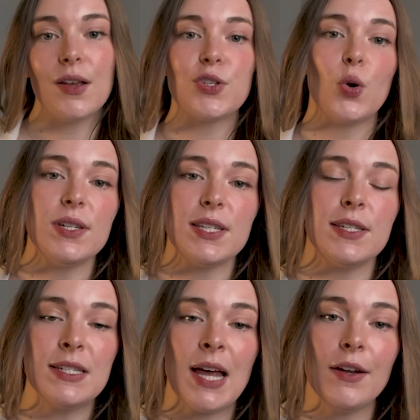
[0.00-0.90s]
So as a
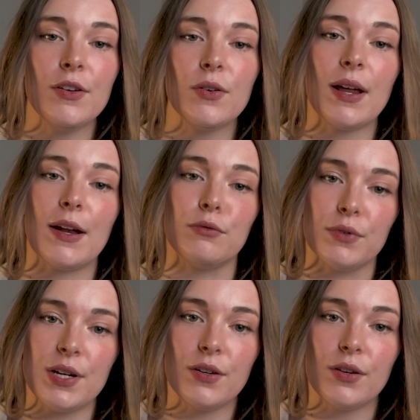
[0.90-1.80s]
designer and a
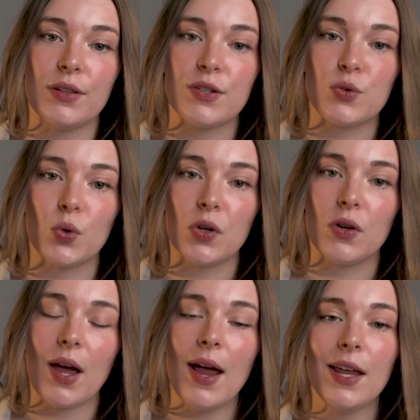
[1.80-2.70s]
reader in this
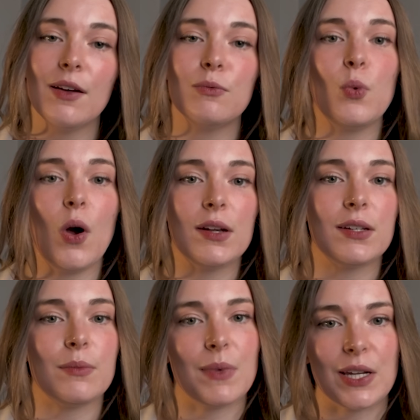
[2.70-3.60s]
world, I have
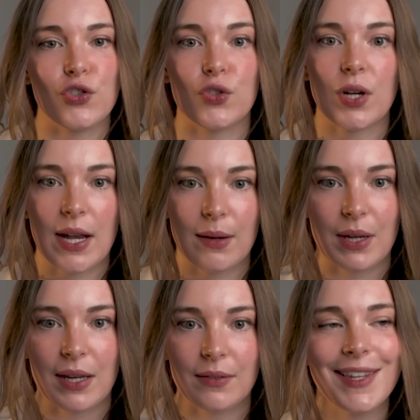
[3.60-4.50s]
one major
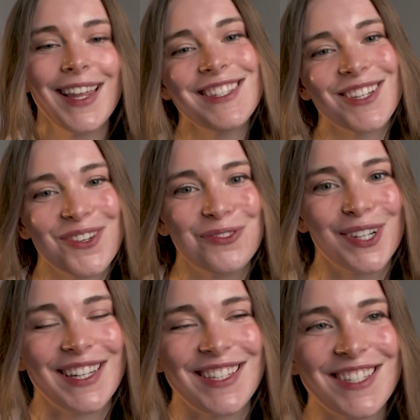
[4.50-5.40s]
enemy, and that's
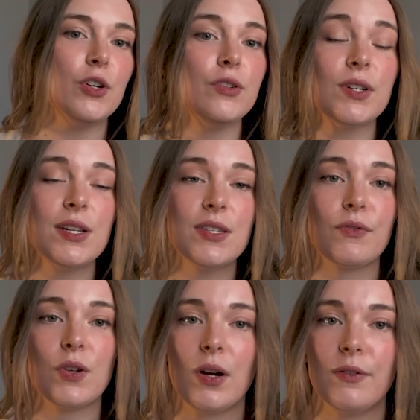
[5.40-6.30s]
Goodreads. Goodreads, if you're